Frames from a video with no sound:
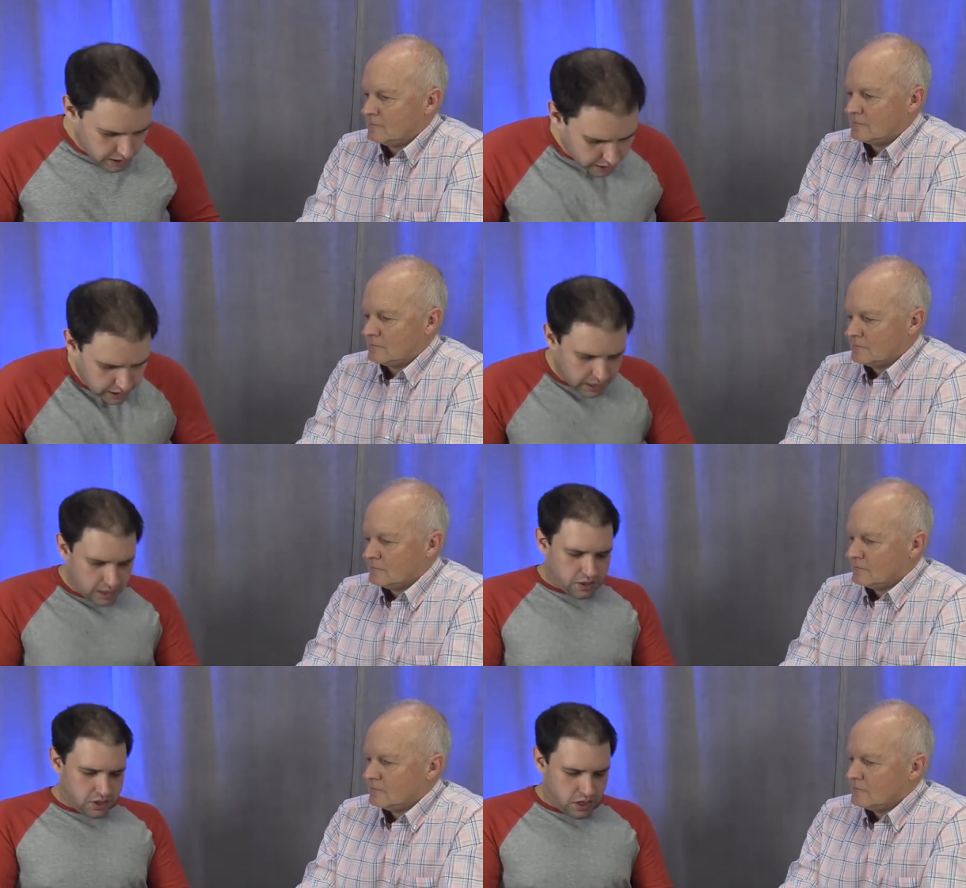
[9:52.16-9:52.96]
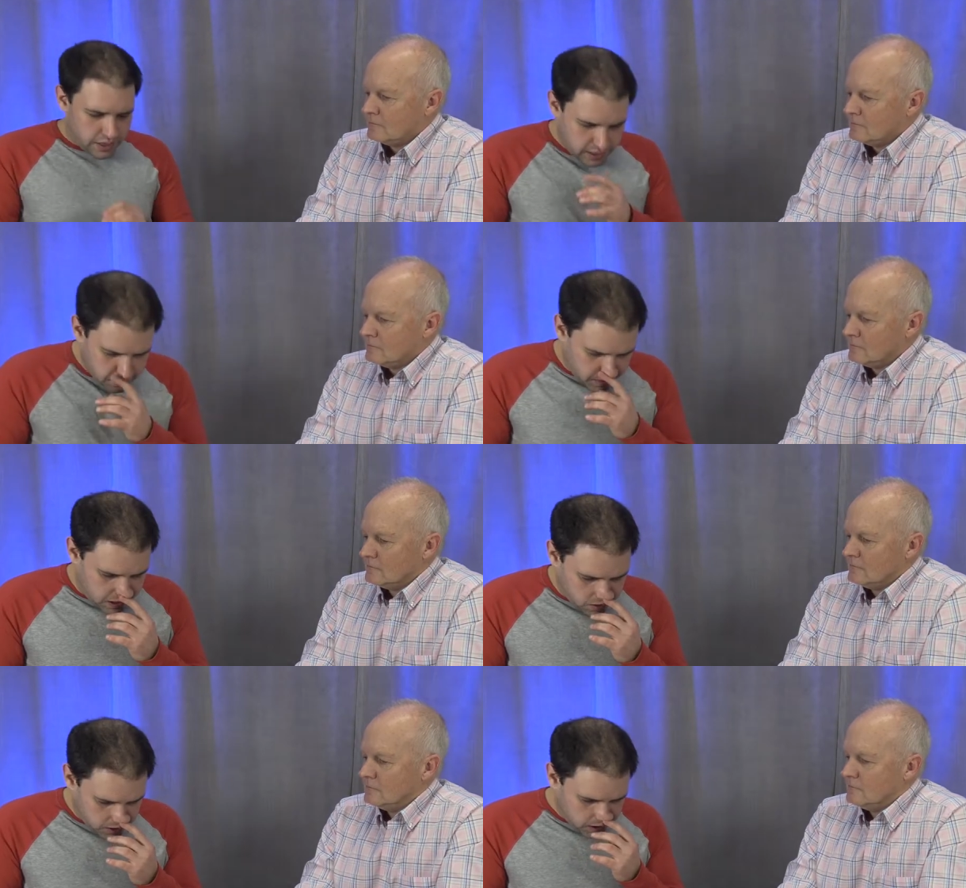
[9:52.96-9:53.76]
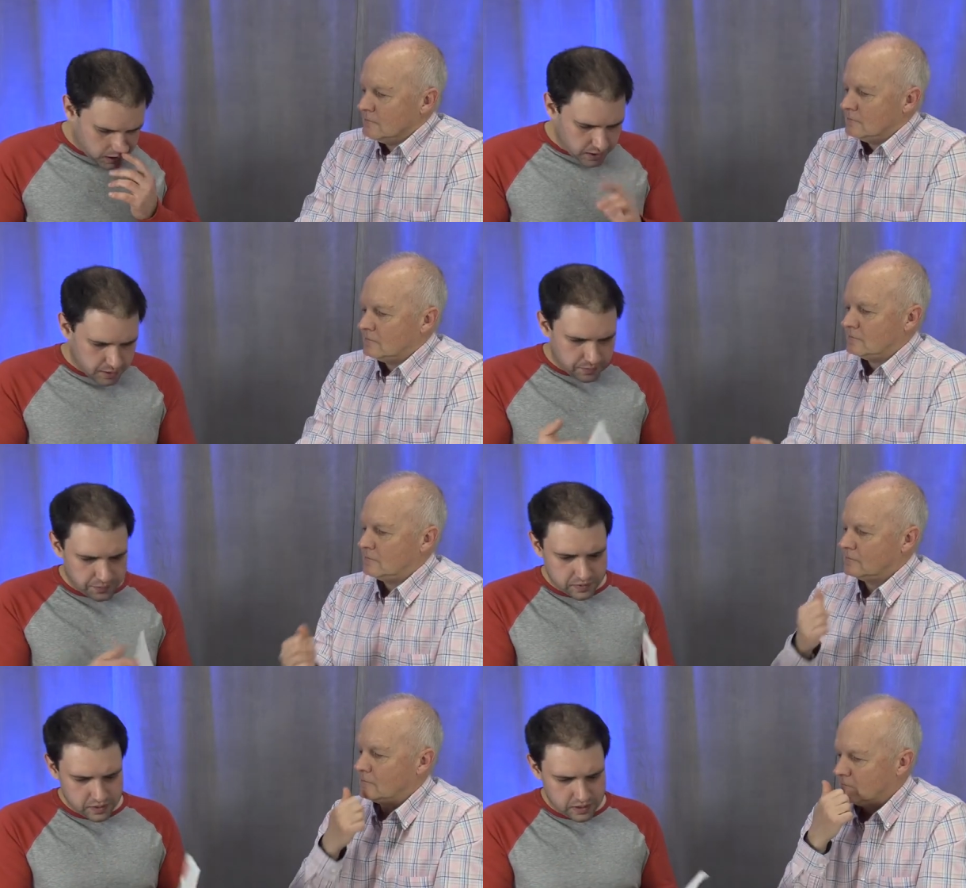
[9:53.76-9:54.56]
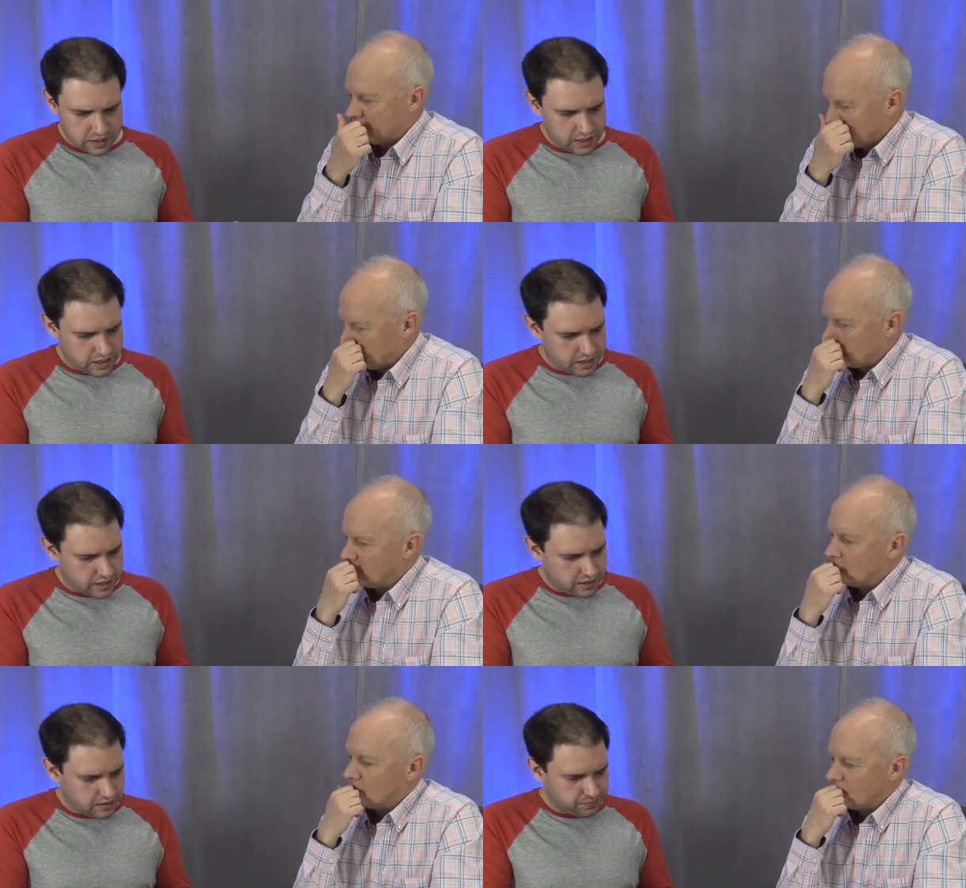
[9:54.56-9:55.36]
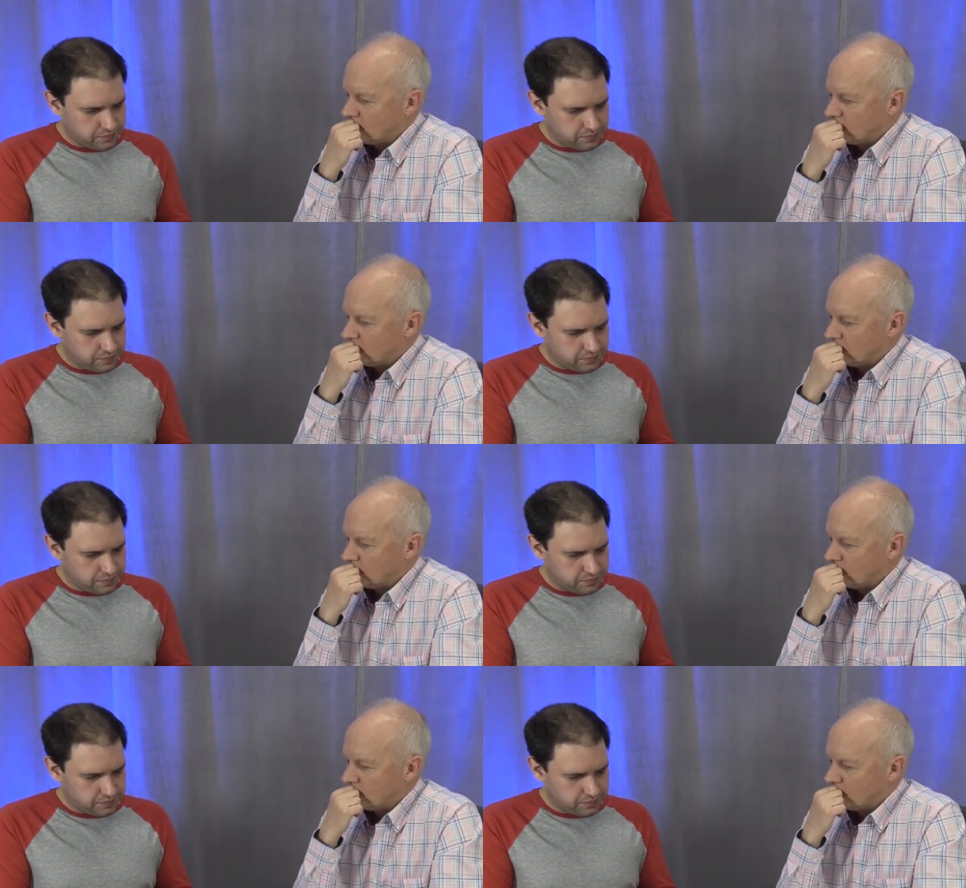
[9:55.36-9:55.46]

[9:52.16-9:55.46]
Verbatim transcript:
Speaker 1: Uh, talking about uh,